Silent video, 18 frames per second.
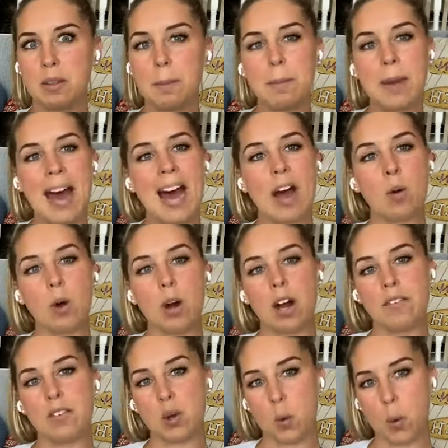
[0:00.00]
power
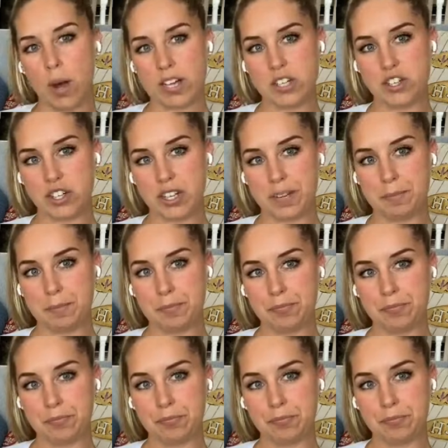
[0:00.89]
of a question,
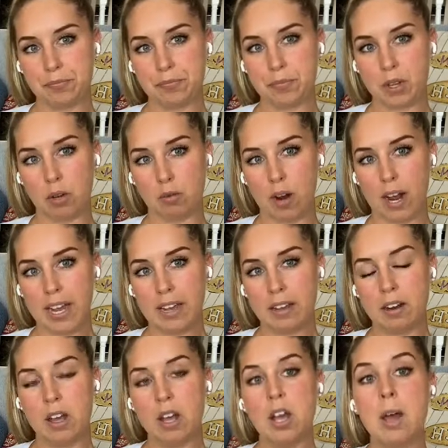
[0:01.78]

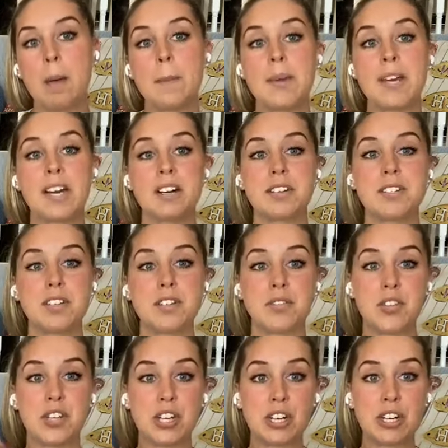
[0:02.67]
right? Because
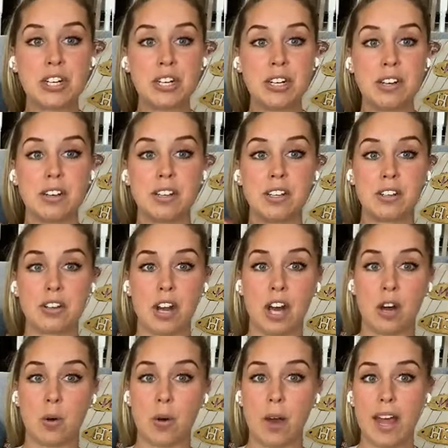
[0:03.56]
if you're,
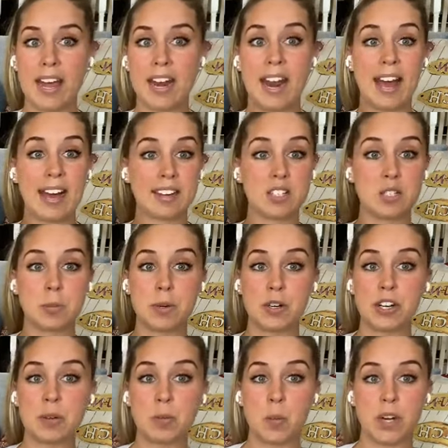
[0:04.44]
an
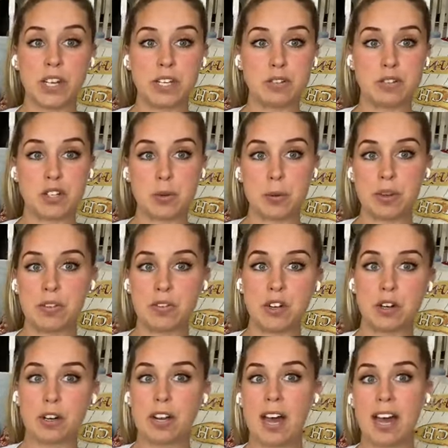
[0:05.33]
expert in what you do, if
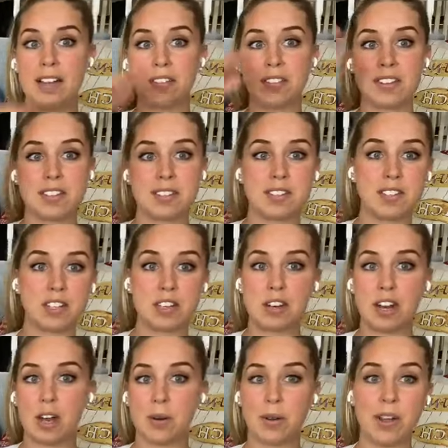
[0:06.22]
you're at this,
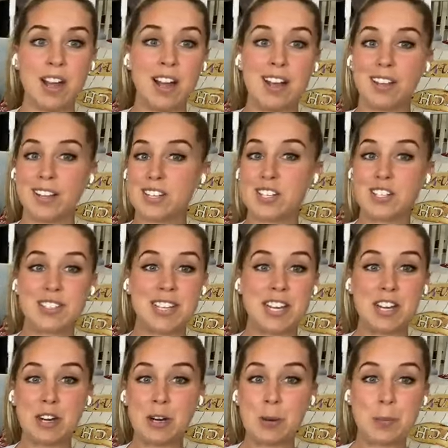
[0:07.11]
let's just
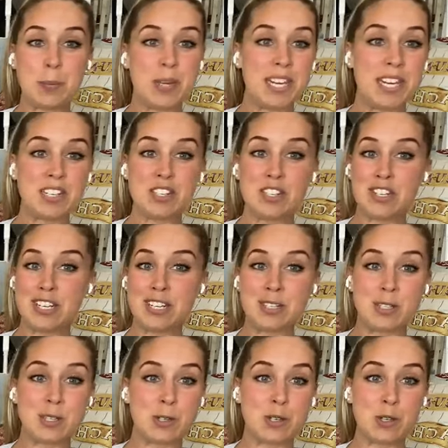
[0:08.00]
say you're a PhD
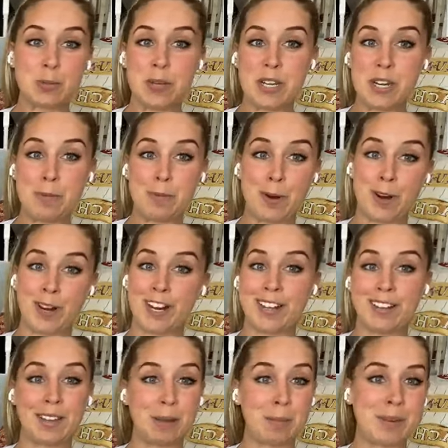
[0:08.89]
in social media
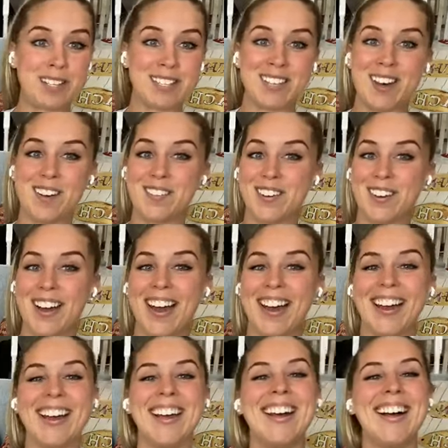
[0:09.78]
marketing like myself,
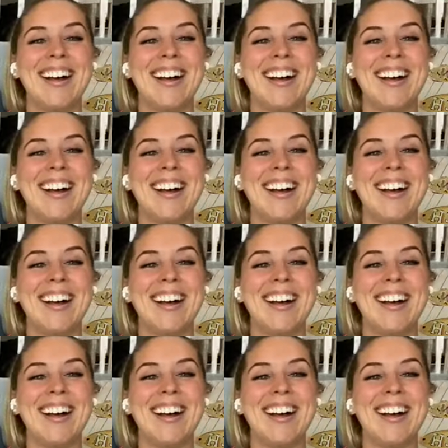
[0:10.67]
okay?